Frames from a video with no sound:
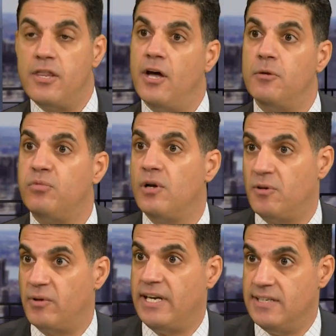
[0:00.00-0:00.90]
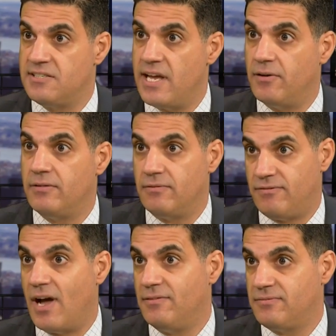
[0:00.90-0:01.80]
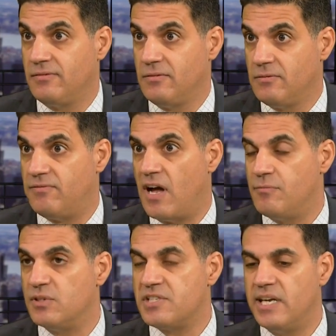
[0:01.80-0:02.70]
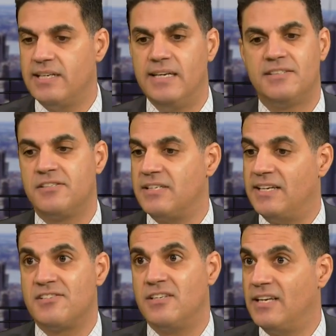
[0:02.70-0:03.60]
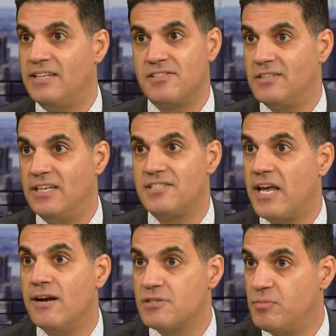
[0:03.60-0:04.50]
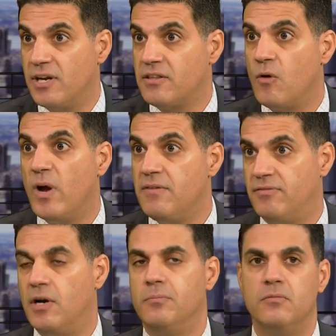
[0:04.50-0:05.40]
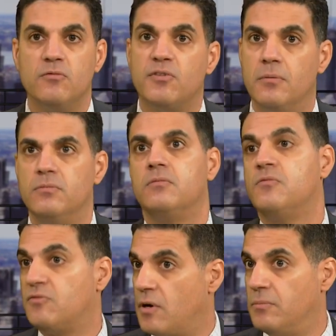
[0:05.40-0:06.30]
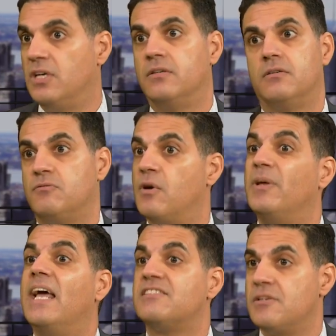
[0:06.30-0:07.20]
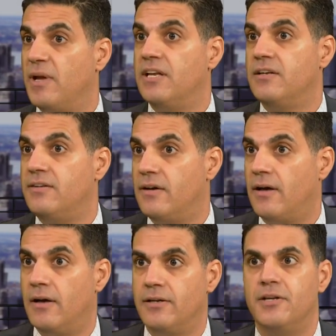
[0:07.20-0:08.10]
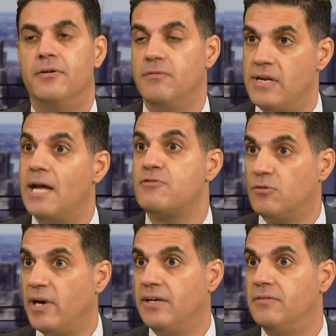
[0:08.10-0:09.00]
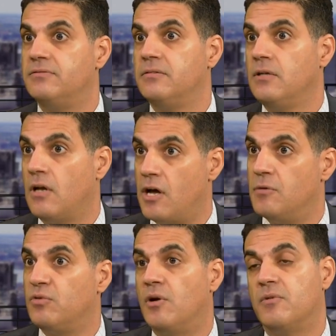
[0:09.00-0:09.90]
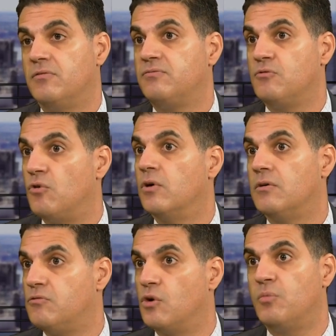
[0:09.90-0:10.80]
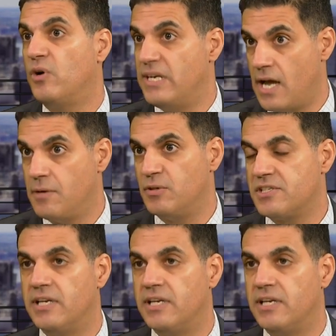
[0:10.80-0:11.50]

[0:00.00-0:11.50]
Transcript: unemployment rate is now at 5%. It's a hair's breadth away from an estimated natural rate of unemployment of 4.9%.